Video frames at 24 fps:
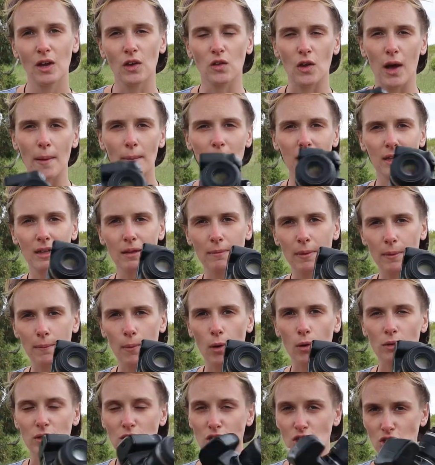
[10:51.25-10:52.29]
So I'm a little bit
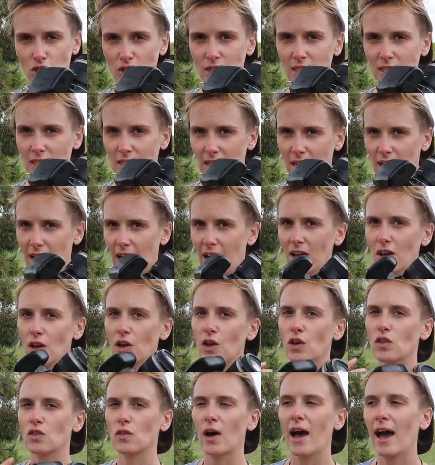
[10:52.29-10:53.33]
more restricted now,
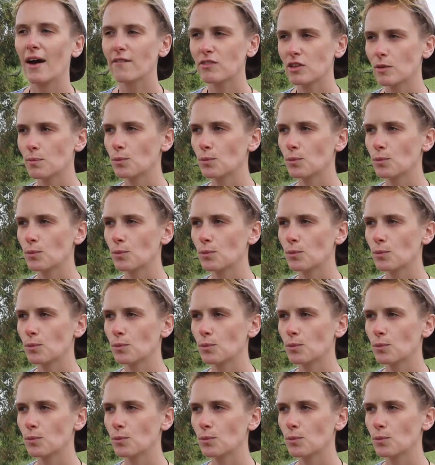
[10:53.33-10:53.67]
so I have to